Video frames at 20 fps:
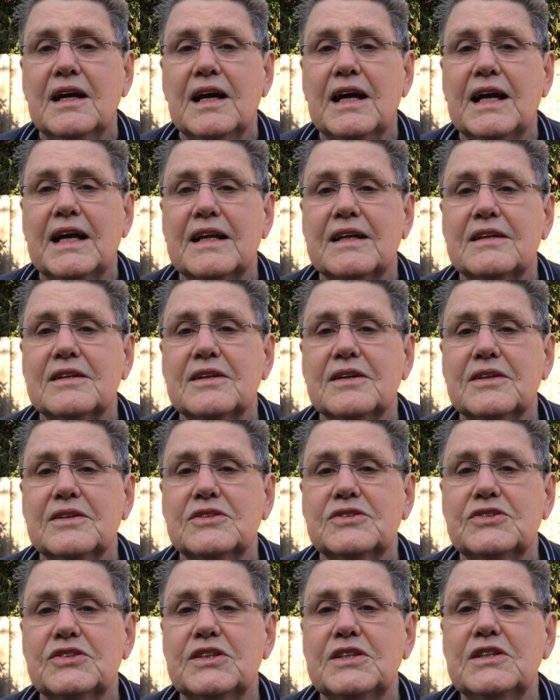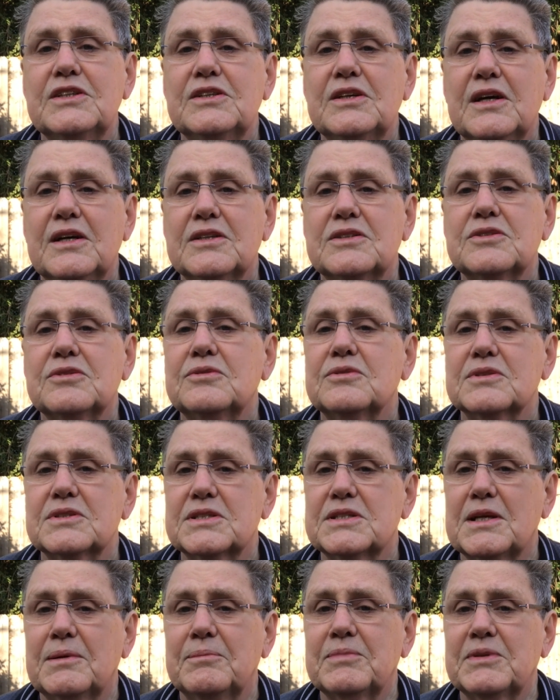And she
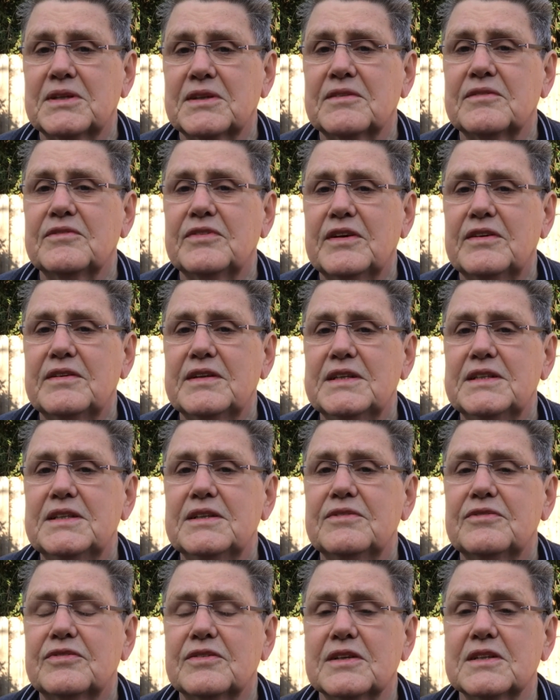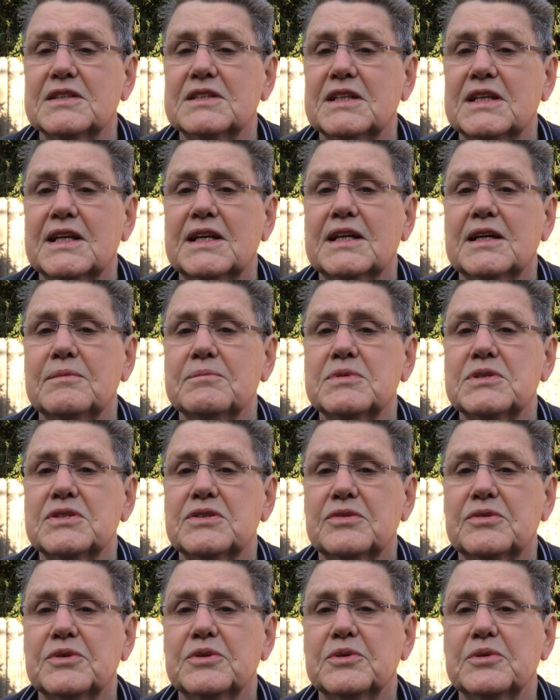taught something very different, and it comes
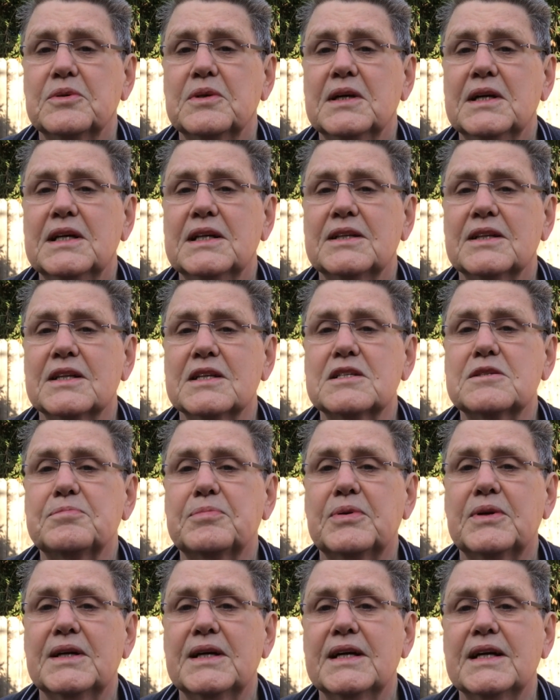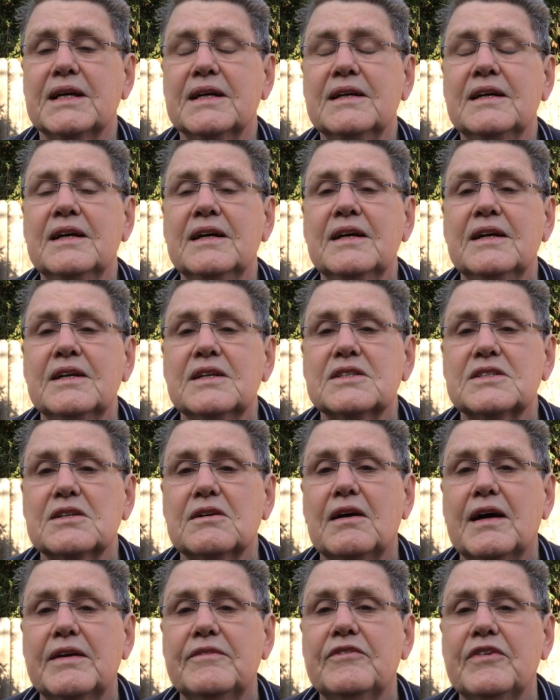through in this prayer.
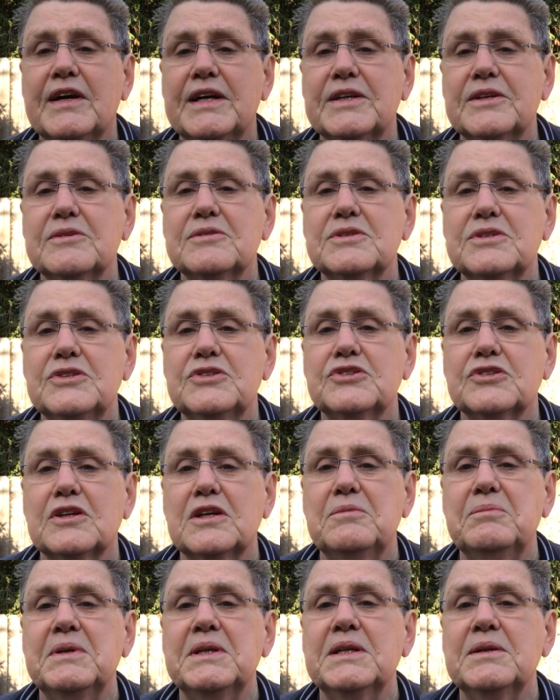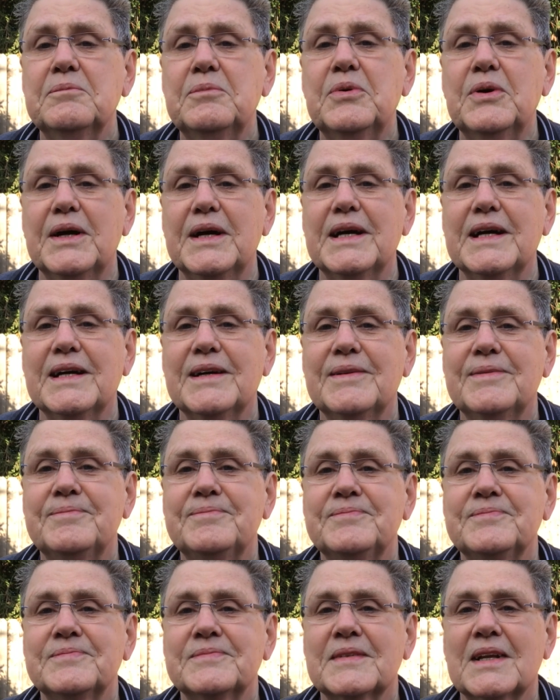So I invite you to join me in prayer.
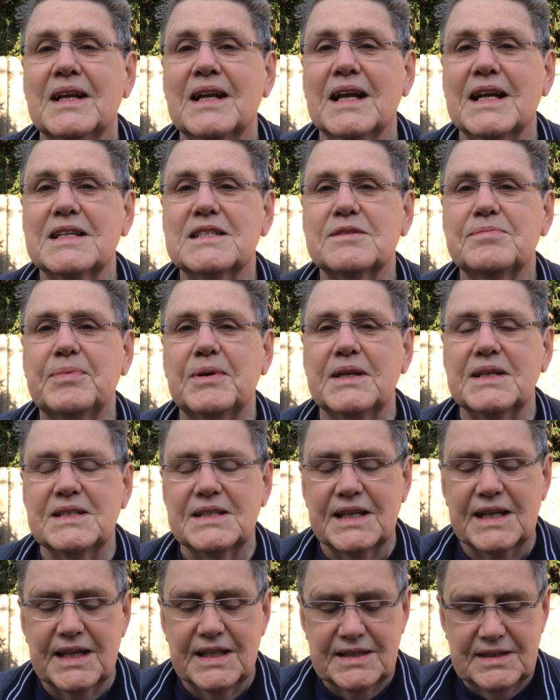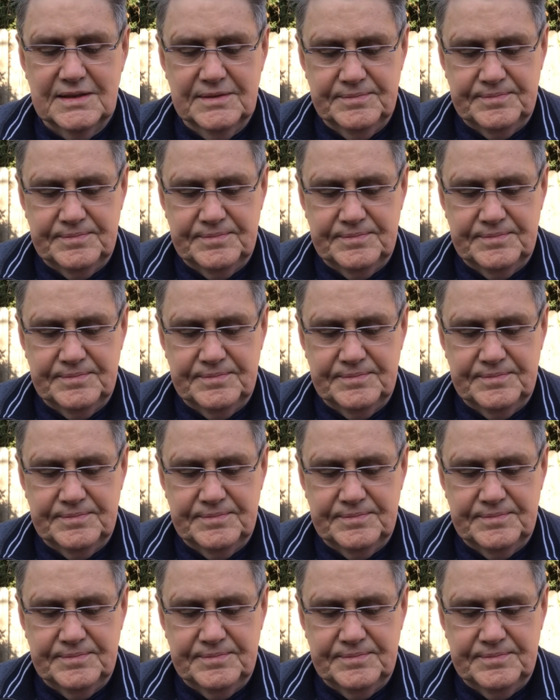Let's pray together.